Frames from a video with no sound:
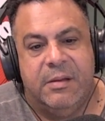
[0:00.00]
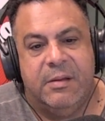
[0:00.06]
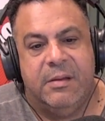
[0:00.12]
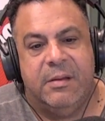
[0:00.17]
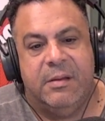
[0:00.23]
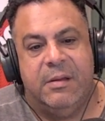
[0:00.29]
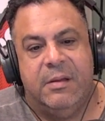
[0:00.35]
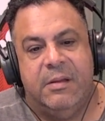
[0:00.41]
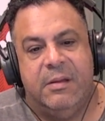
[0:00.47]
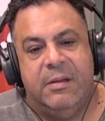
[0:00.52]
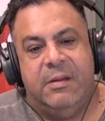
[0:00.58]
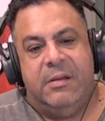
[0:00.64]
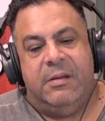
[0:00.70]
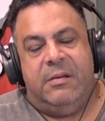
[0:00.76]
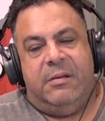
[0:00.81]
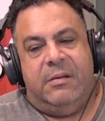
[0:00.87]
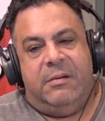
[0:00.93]
But I don't
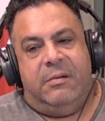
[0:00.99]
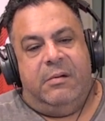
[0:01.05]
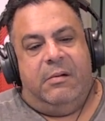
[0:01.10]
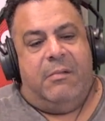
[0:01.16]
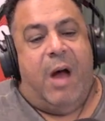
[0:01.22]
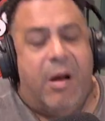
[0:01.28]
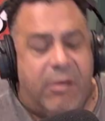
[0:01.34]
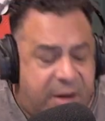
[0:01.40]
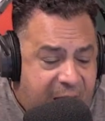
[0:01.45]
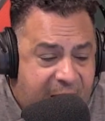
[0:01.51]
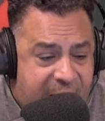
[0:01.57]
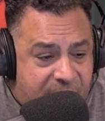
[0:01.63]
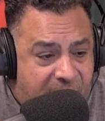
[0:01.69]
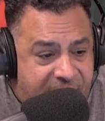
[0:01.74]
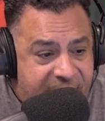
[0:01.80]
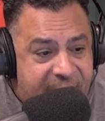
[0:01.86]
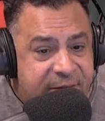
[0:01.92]
think they're going to trade. Okay,
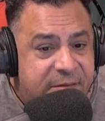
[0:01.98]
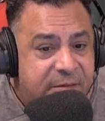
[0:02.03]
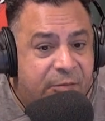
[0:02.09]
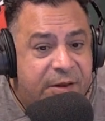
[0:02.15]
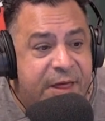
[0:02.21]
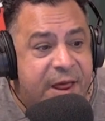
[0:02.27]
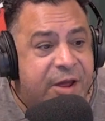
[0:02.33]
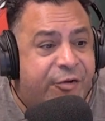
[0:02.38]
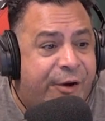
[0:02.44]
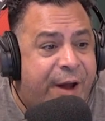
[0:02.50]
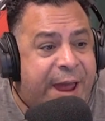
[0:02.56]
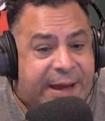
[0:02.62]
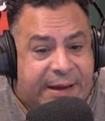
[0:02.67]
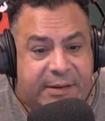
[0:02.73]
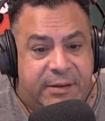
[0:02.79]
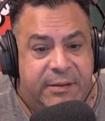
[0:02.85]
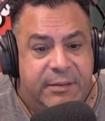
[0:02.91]
well then, well then,
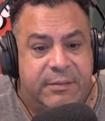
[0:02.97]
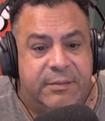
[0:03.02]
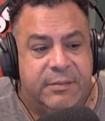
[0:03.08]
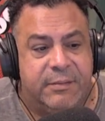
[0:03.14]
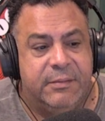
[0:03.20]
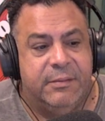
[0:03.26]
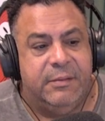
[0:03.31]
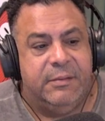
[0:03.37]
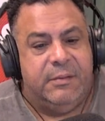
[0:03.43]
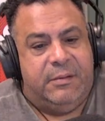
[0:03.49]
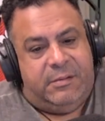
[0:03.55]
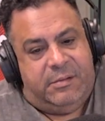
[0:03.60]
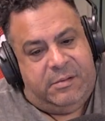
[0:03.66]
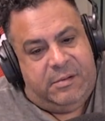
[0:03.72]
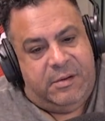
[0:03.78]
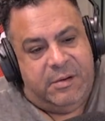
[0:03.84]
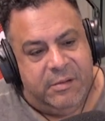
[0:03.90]
great.
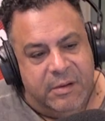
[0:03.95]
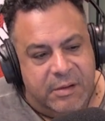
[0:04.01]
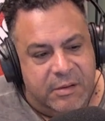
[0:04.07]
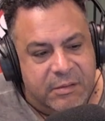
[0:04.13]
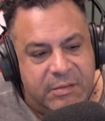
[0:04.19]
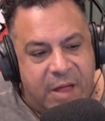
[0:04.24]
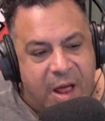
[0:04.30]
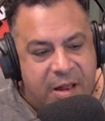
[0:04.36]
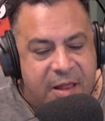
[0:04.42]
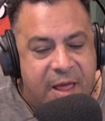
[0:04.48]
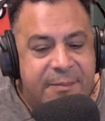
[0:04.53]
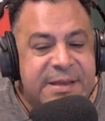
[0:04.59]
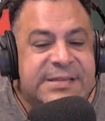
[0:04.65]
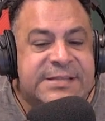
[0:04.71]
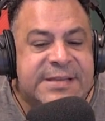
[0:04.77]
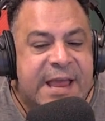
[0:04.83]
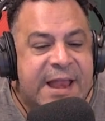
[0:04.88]
I, let, let
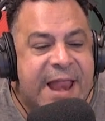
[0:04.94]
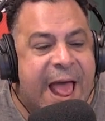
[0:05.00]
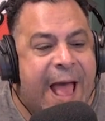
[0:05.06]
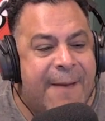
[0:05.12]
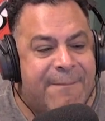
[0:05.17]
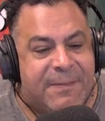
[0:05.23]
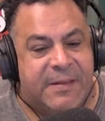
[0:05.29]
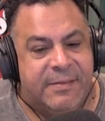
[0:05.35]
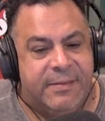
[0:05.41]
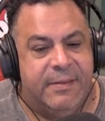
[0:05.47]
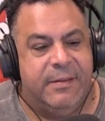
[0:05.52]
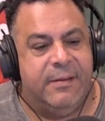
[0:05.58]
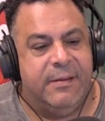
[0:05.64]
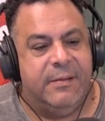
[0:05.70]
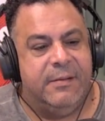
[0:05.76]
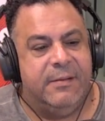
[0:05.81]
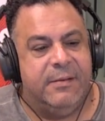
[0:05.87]
me see it happen.
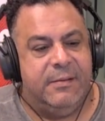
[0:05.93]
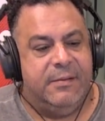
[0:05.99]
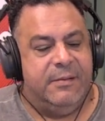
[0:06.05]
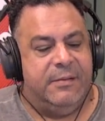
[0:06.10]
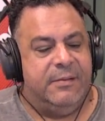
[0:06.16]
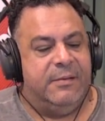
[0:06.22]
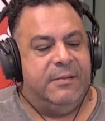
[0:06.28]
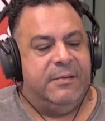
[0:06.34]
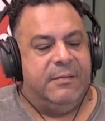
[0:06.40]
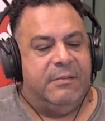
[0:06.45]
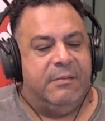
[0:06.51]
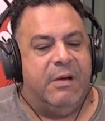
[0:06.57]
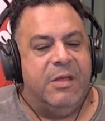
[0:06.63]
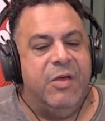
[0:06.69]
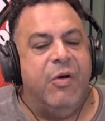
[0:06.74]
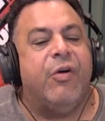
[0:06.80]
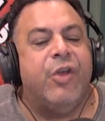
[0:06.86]
i I'm not going to.
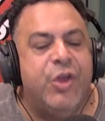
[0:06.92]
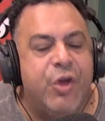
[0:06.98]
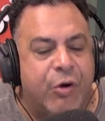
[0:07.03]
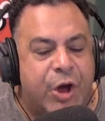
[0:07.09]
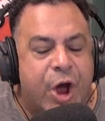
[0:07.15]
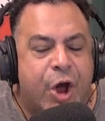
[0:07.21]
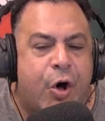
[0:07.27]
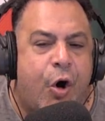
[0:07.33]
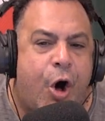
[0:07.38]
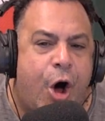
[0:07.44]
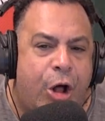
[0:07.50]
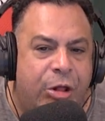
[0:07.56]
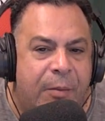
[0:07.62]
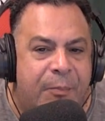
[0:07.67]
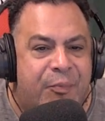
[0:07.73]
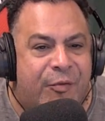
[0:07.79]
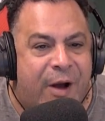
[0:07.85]
Well, you you could
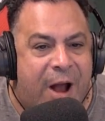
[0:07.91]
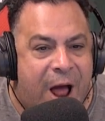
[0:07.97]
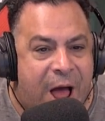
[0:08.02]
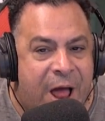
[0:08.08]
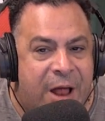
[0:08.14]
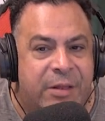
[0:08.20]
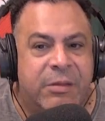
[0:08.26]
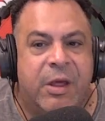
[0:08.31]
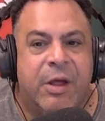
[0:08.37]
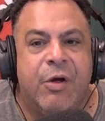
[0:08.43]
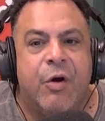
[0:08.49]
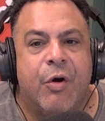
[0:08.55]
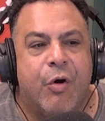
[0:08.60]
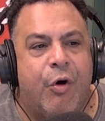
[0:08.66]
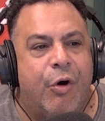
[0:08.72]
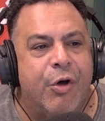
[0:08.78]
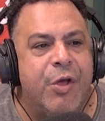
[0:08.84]
call LeBron,
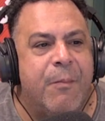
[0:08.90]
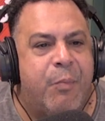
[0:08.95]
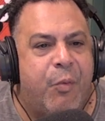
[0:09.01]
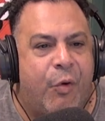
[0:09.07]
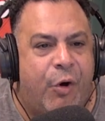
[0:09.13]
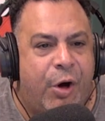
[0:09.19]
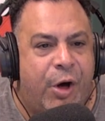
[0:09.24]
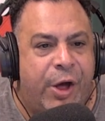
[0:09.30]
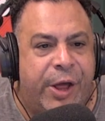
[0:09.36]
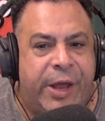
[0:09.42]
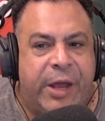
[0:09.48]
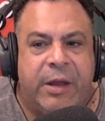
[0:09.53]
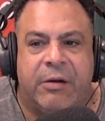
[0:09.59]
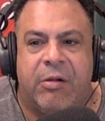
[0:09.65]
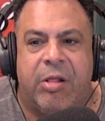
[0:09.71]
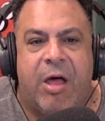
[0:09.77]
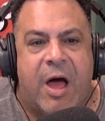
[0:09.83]
call your
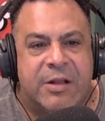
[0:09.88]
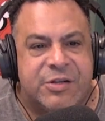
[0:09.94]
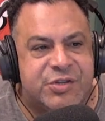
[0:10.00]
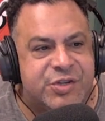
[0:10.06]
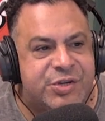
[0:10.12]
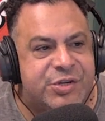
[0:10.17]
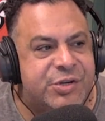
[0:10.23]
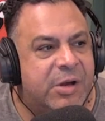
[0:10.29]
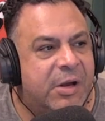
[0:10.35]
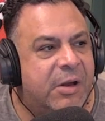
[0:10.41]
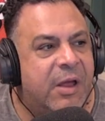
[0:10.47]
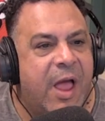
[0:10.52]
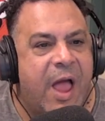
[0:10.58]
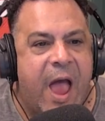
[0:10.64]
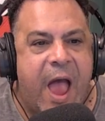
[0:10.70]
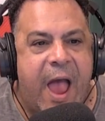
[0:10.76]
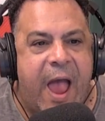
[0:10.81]
boy Klutch, I
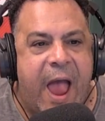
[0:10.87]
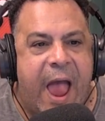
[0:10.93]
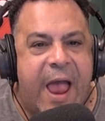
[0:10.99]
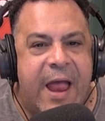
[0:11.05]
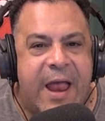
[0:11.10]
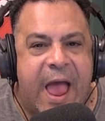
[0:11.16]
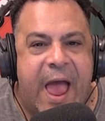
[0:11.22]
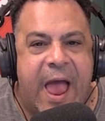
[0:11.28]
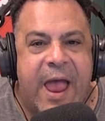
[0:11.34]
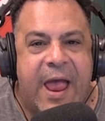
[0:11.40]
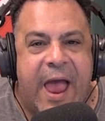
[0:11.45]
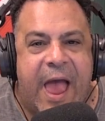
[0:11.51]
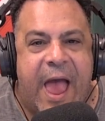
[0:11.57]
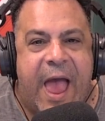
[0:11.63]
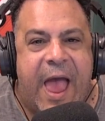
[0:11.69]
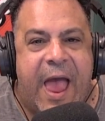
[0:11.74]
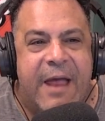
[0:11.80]
don't, don't and, do and,
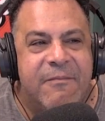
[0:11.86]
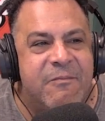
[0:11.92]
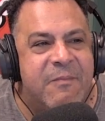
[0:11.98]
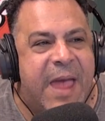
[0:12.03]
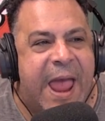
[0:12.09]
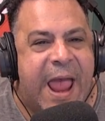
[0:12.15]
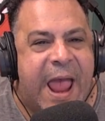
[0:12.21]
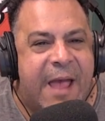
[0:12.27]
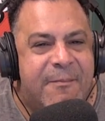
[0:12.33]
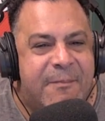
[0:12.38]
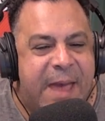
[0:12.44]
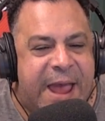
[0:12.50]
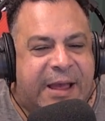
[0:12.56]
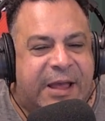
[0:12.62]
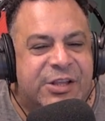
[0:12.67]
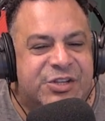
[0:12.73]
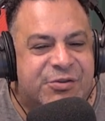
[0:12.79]
and, and, and
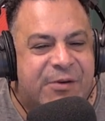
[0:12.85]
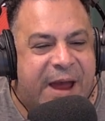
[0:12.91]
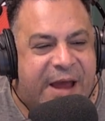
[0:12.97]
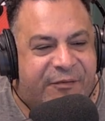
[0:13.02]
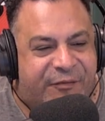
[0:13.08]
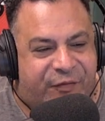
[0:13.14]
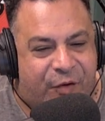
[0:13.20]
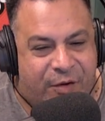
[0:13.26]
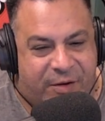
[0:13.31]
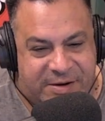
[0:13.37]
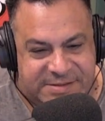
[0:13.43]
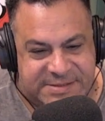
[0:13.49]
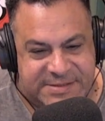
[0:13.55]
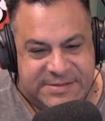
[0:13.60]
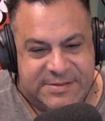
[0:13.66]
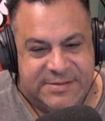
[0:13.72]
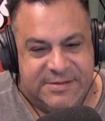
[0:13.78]
make a trade for
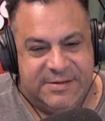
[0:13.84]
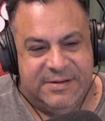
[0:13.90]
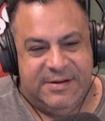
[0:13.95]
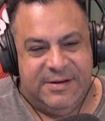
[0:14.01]
us.